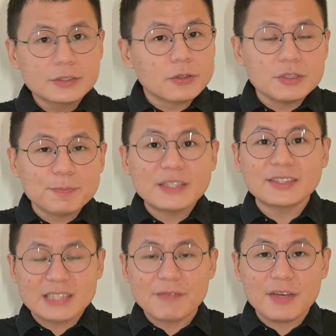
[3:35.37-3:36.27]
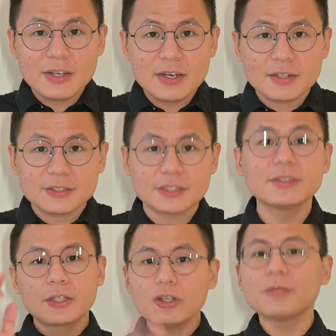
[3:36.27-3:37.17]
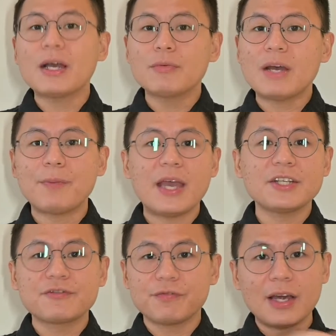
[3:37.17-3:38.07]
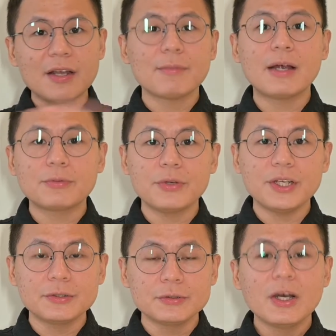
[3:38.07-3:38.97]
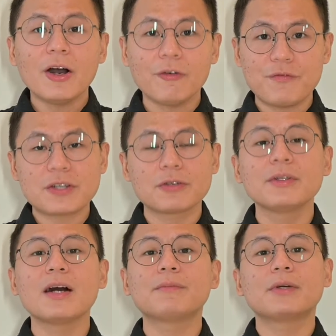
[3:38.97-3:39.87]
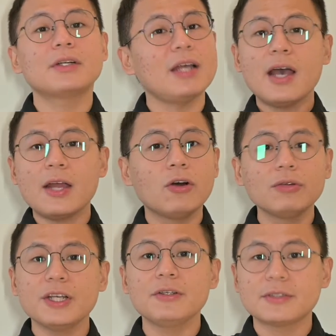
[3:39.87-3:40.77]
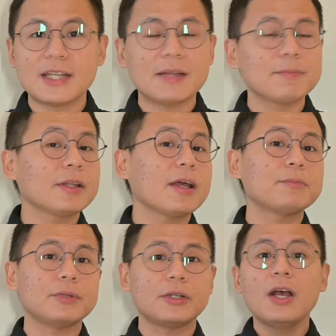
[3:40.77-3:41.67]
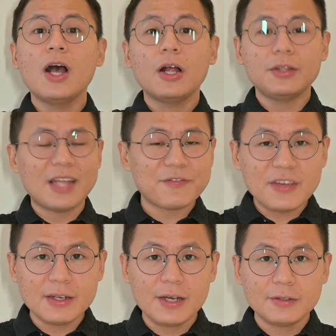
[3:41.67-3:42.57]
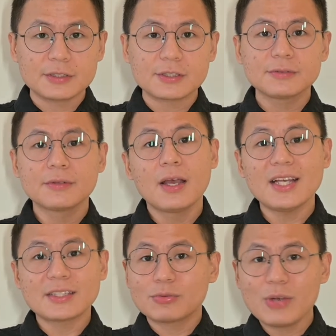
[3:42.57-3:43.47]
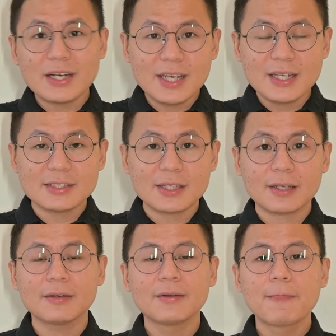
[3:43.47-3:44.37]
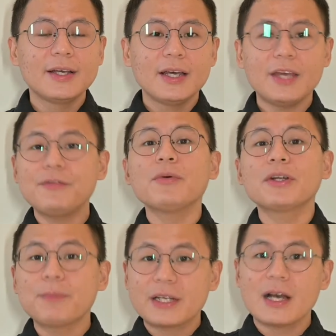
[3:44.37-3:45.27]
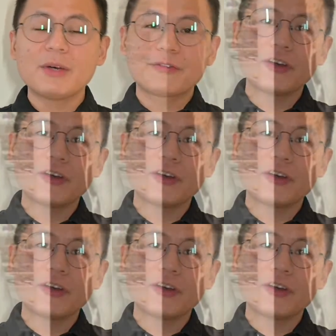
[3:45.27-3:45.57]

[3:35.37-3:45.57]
so it's been 7 years. Go to my webpage, find out my real official number, and only use that number, nothing else. It's really easy. If you want to become a